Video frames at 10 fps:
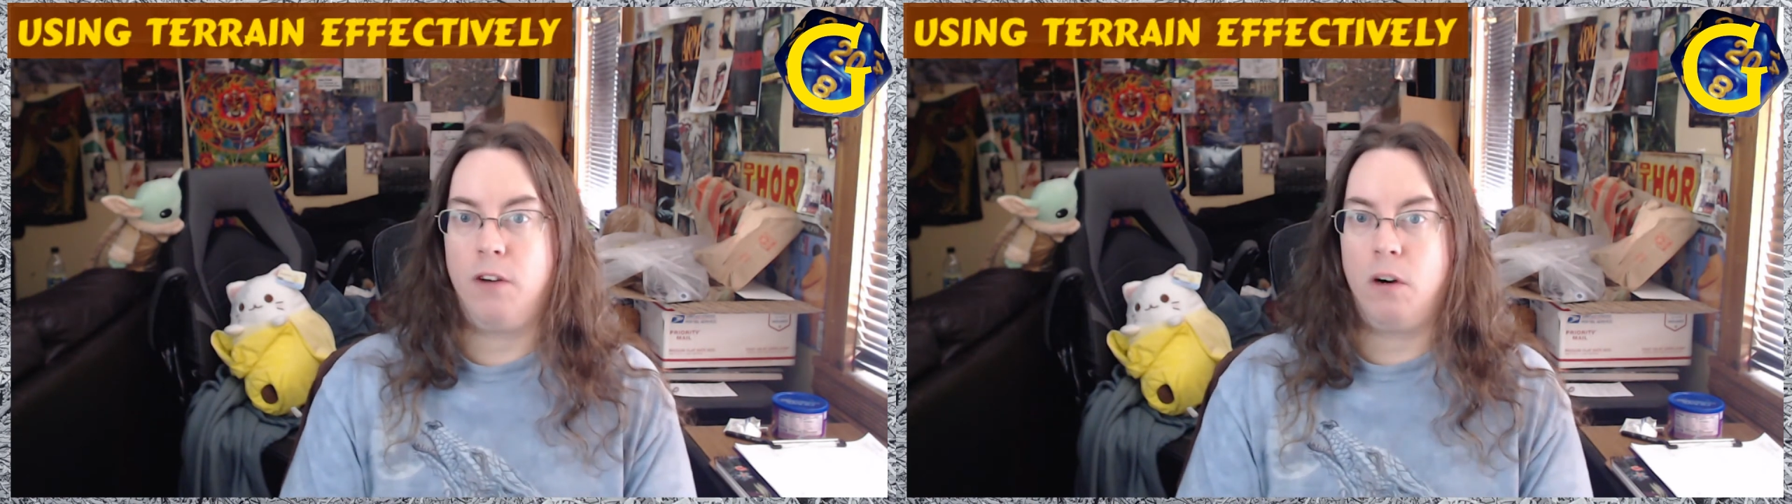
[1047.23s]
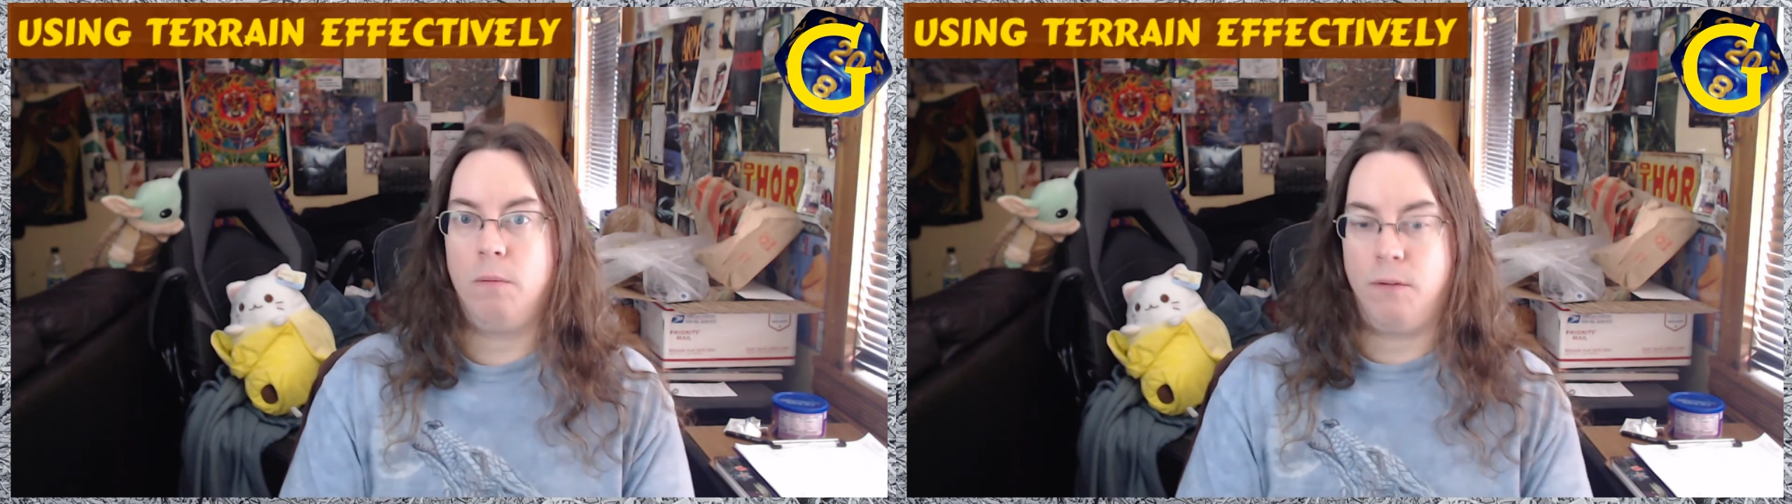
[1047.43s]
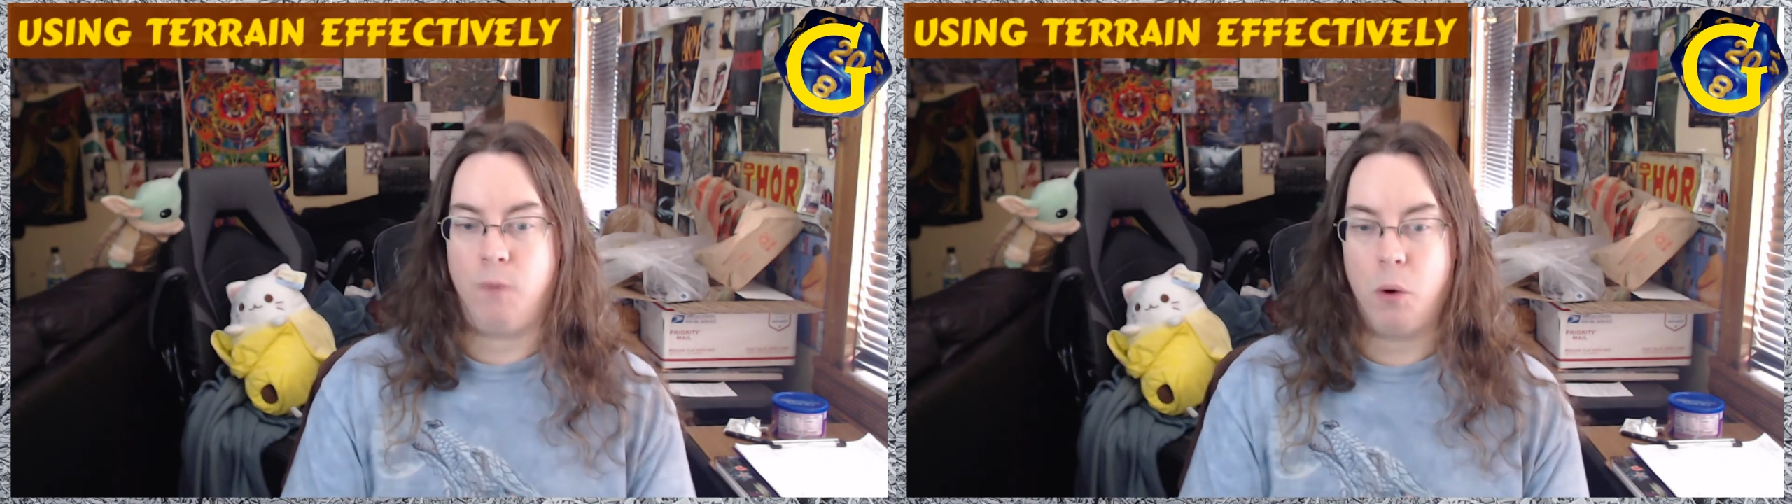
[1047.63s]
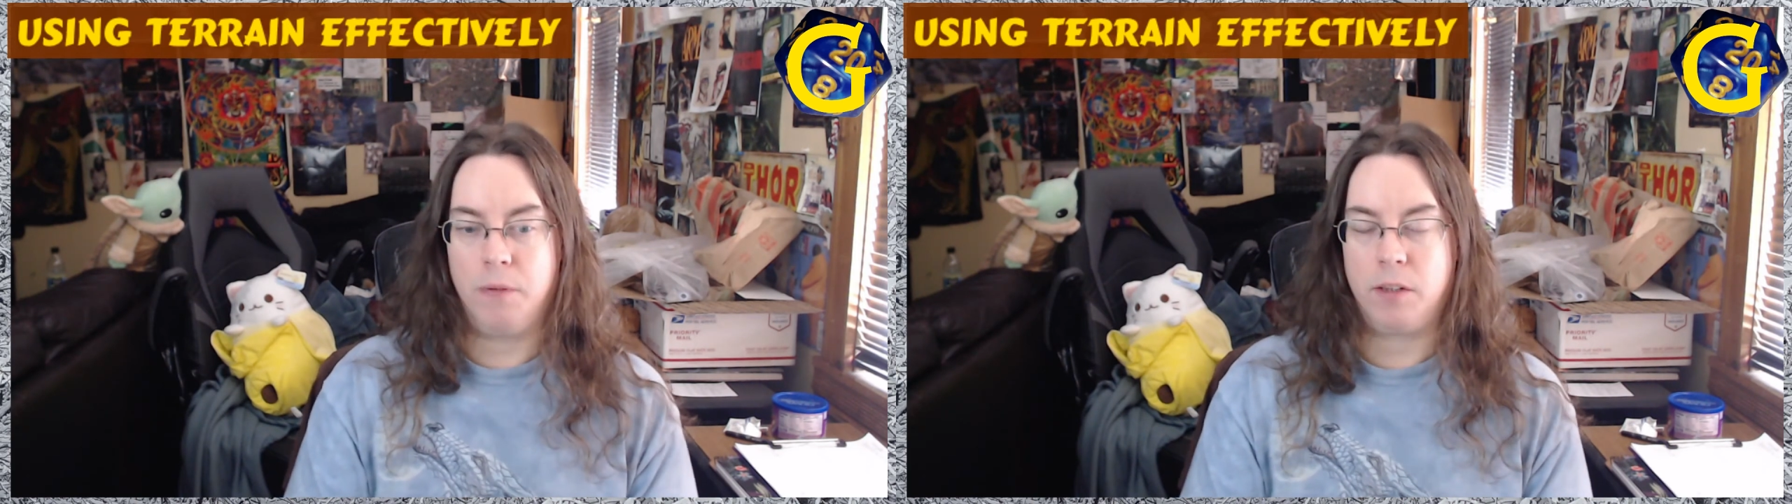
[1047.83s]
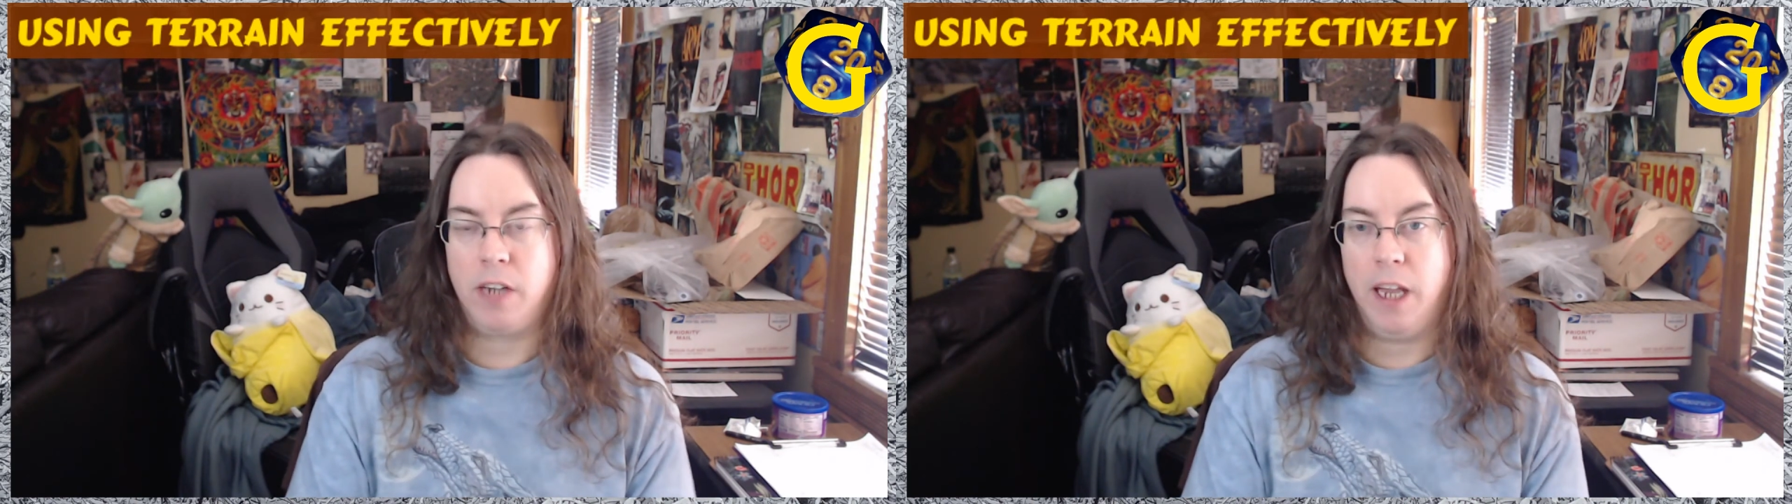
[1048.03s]
4
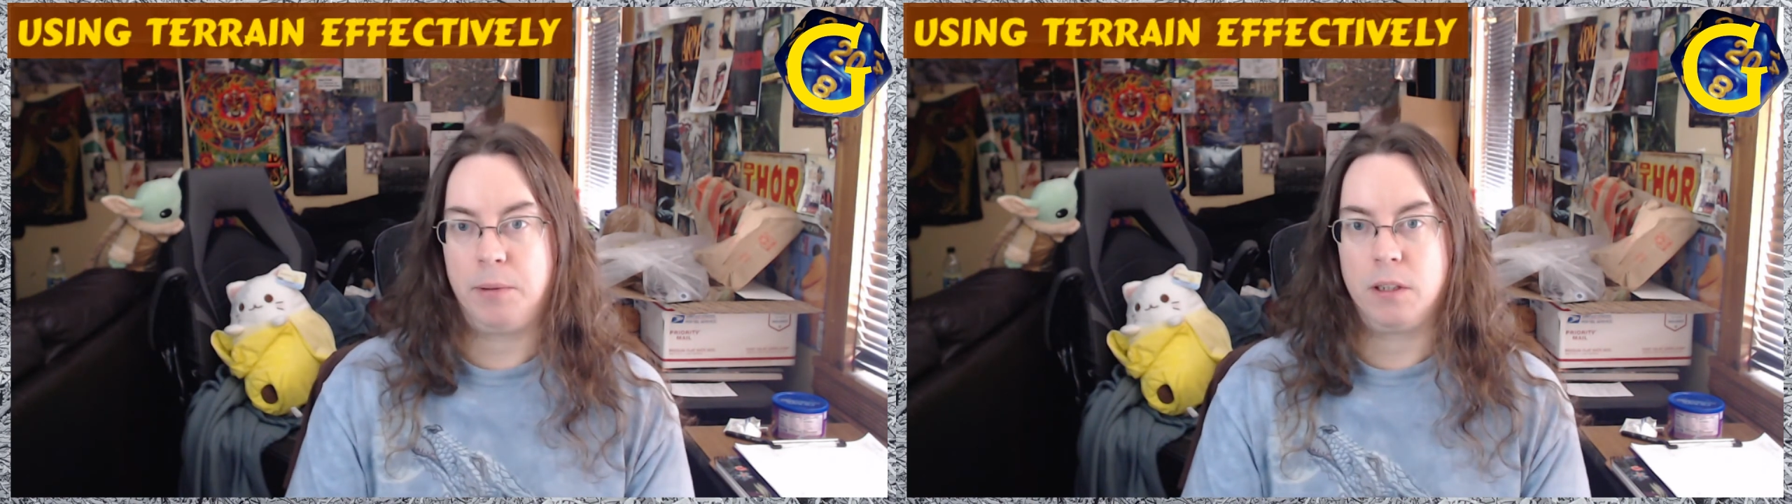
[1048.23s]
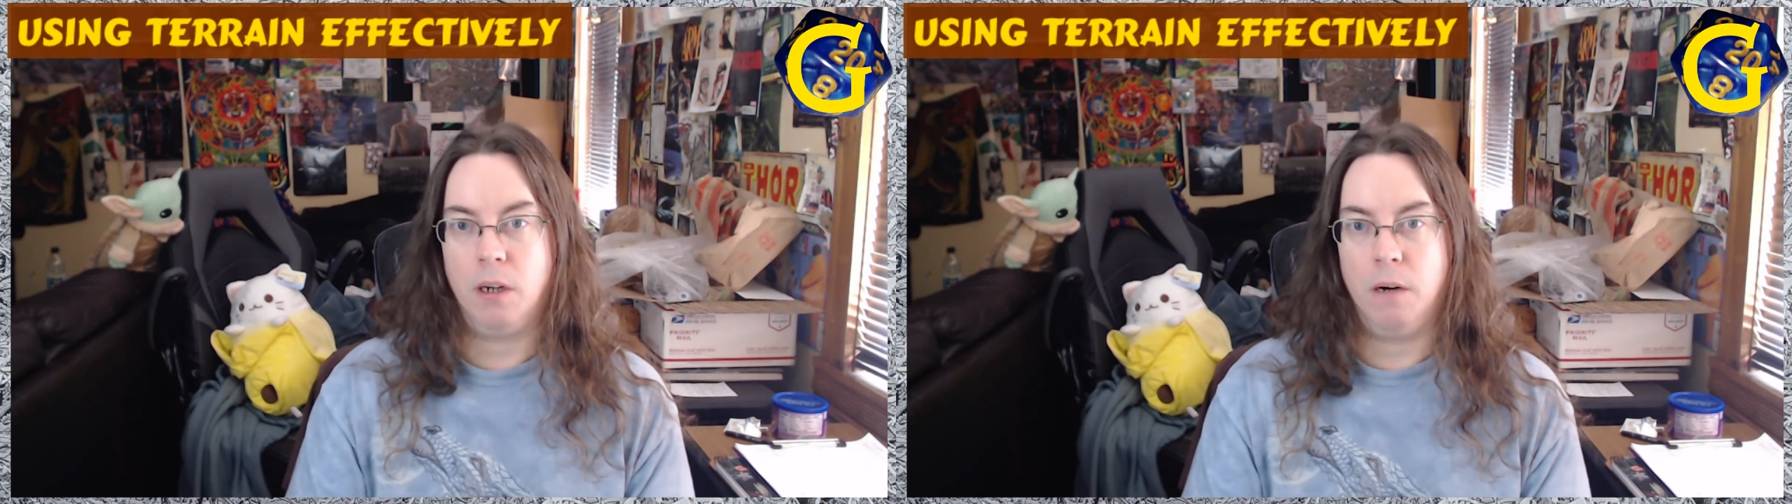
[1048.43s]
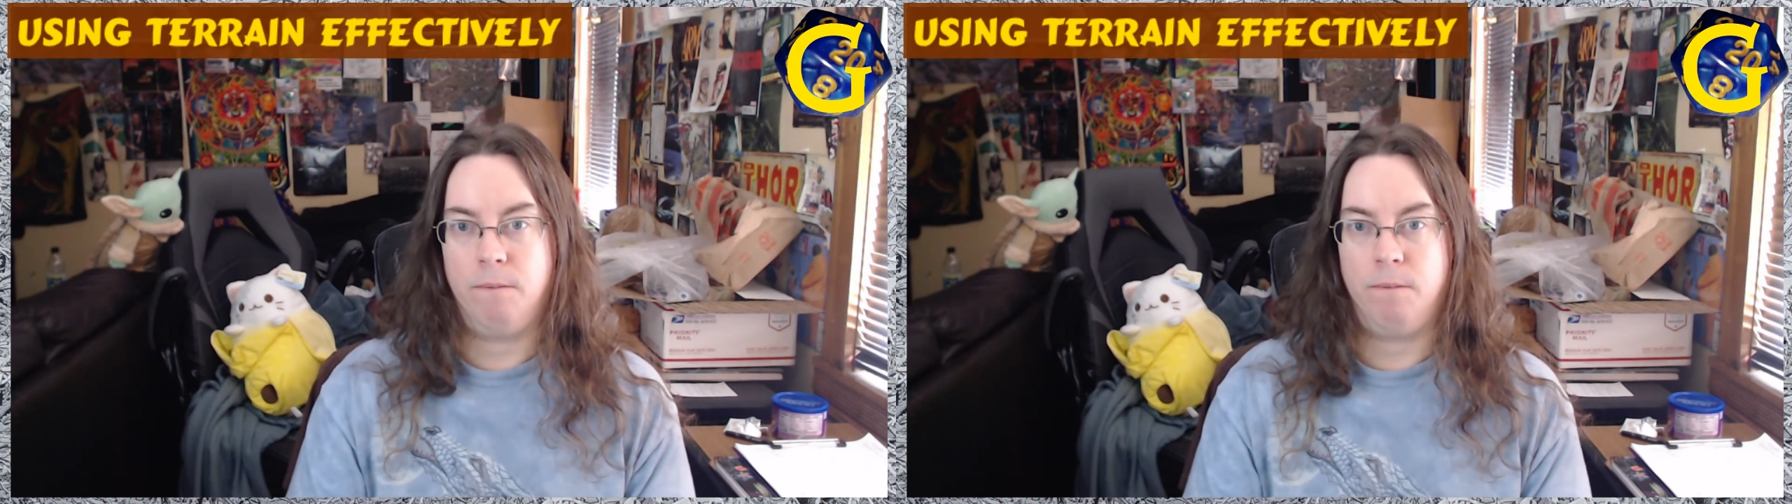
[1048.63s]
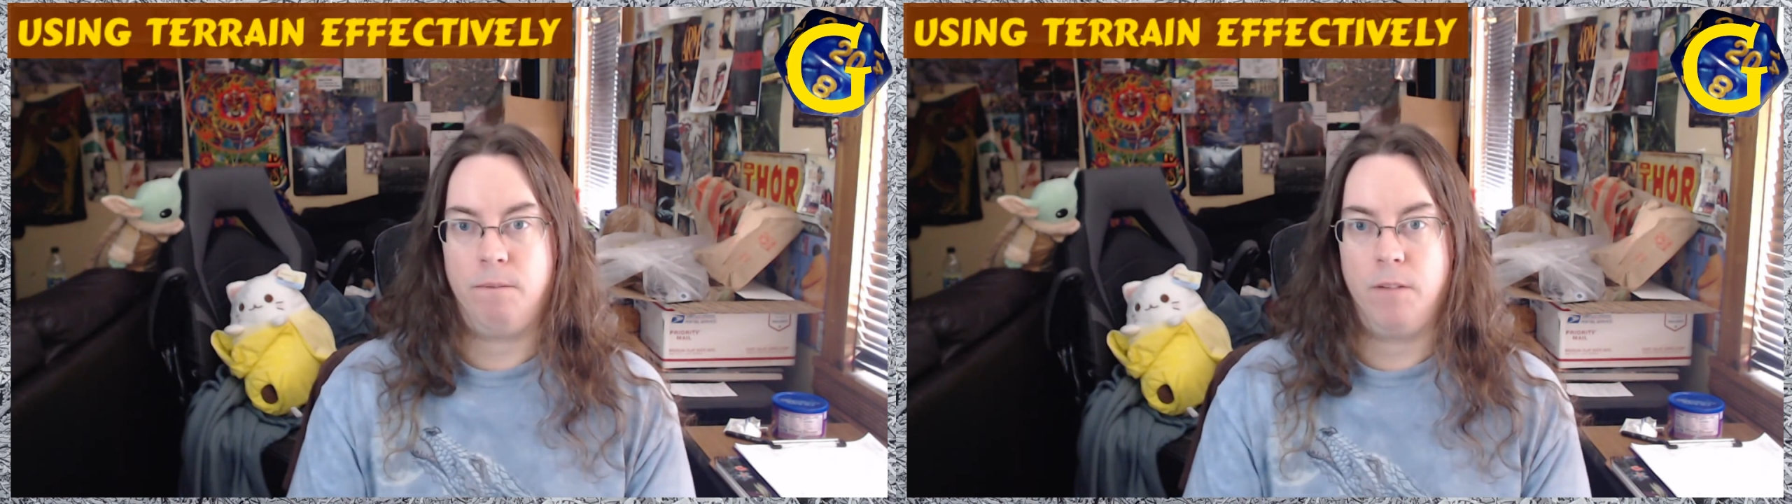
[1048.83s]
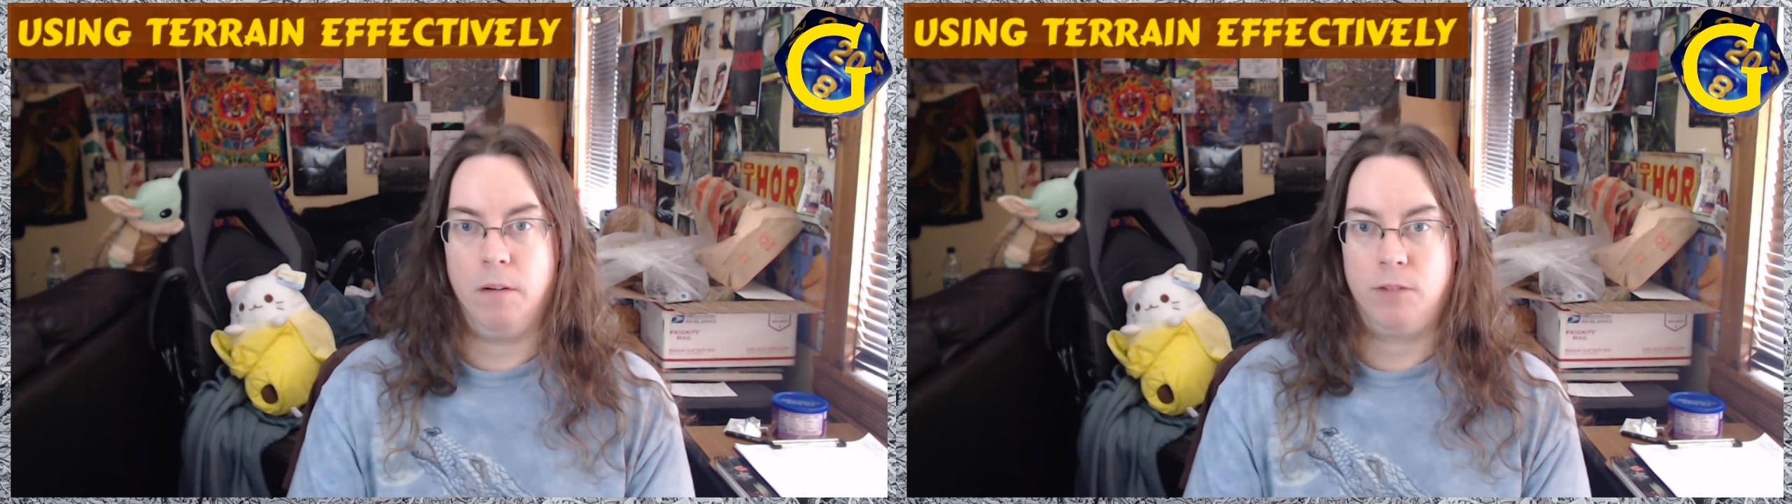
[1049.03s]
different types of